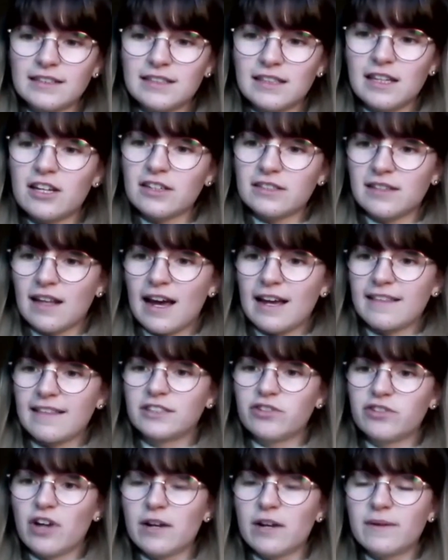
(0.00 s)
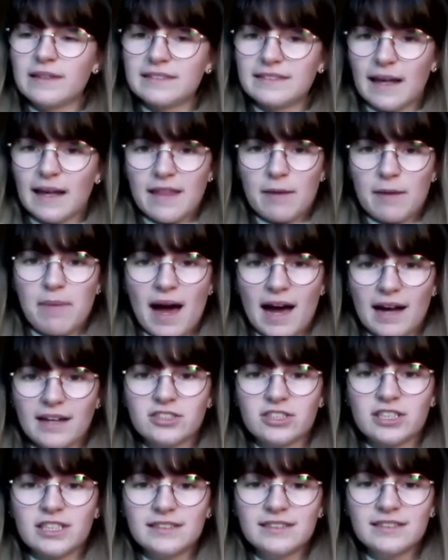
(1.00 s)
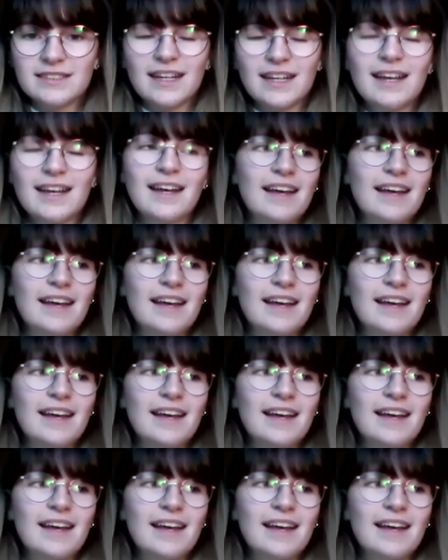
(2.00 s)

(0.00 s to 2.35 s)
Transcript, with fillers: looks like. They're trying to understand their passions.